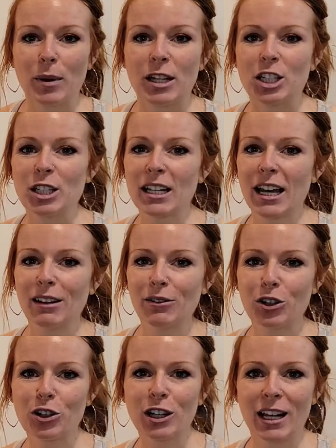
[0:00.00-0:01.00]
It just kind of
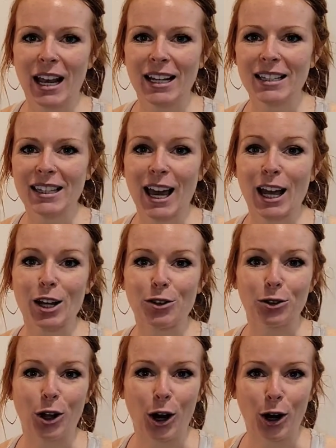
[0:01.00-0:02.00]
creates that
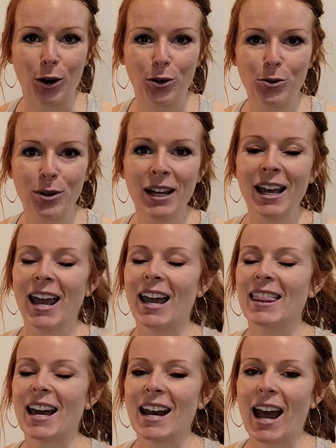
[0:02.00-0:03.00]
glow
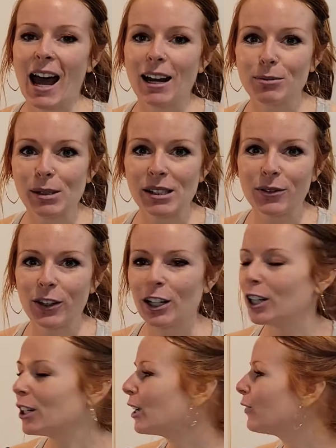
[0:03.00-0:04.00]
and that atmosphere.